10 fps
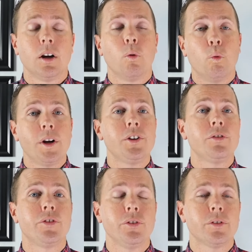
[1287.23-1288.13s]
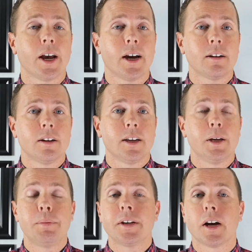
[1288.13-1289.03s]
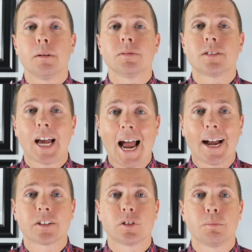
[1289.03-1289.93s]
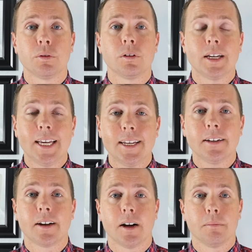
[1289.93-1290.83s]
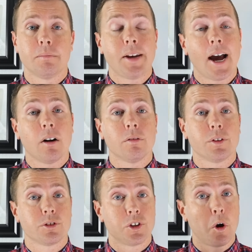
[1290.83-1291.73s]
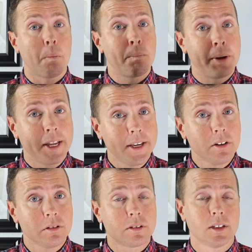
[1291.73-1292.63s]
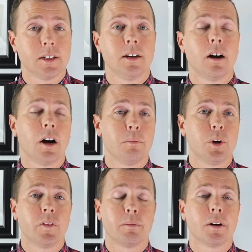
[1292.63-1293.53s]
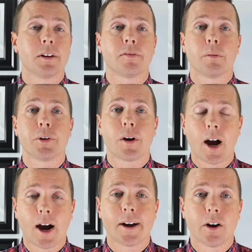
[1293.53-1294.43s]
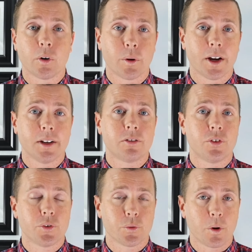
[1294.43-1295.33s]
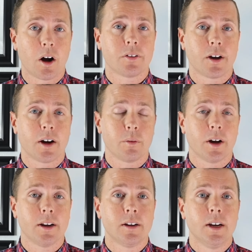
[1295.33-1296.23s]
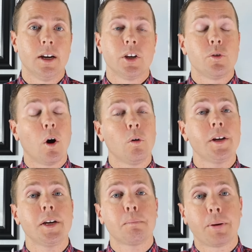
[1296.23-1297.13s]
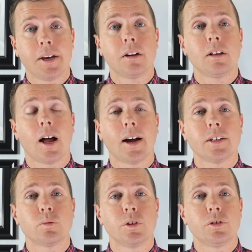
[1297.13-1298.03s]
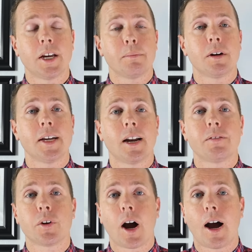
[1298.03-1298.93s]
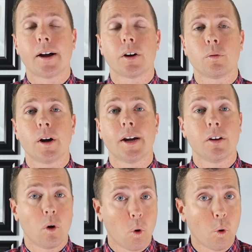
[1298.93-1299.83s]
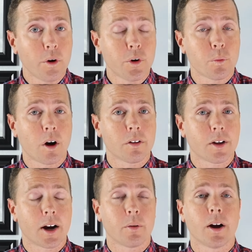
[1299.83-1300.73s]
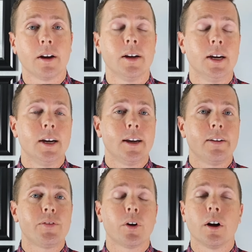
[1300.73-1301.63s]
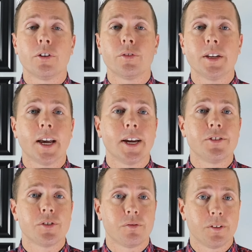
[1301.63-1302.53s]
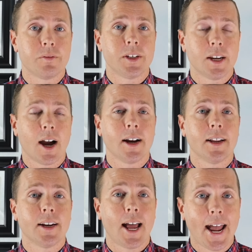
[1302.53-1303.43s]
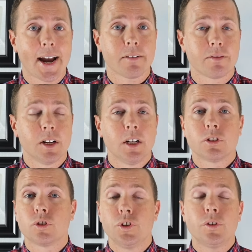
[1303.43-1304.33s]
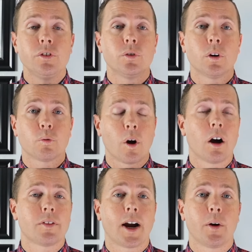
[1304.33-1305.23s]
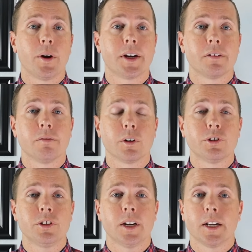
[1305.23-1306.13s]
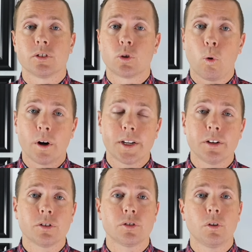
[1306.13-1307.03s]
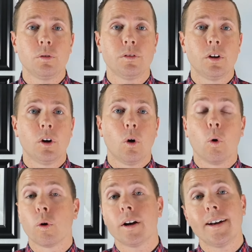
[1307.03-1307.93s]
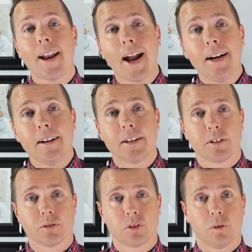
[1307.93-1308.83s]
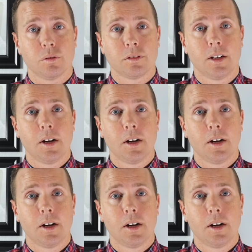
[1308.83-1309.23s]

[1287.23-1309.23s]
When you do that, it becomes taxable income. Now, there's no penalty on moving money from your IRA to your Roth IRA. You only get penalized when you take money out of your IRA or your Roth IRA if you're under the age of 59.5. So you can do a Roth IRA conversion at 20 years old or at 90 years old.